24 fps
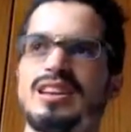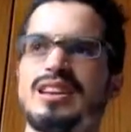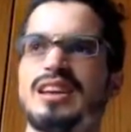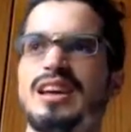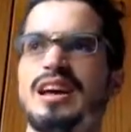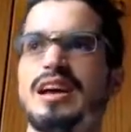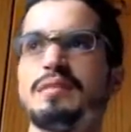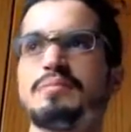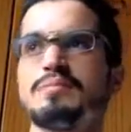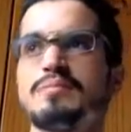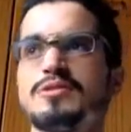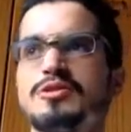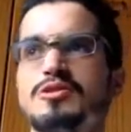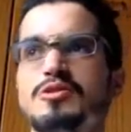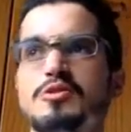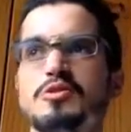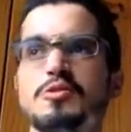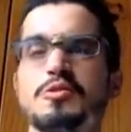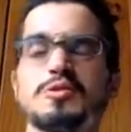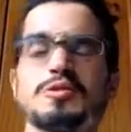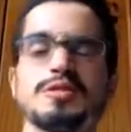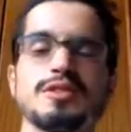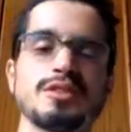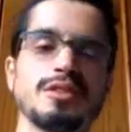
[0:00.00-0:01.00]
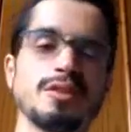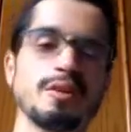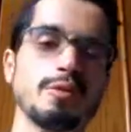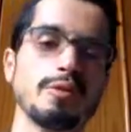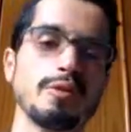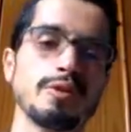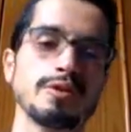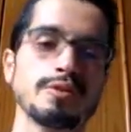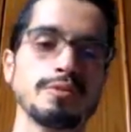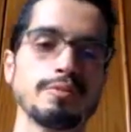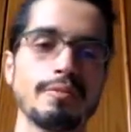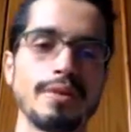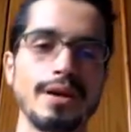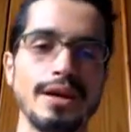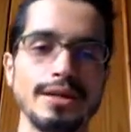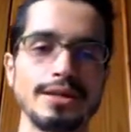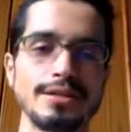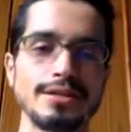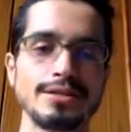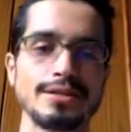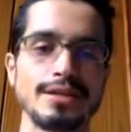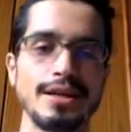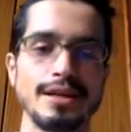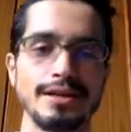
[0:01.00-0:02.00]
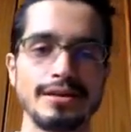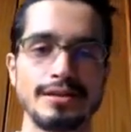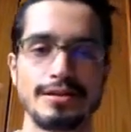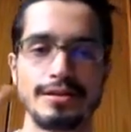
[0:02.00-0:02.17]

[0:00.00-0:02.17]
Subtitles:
I'm using the word mindset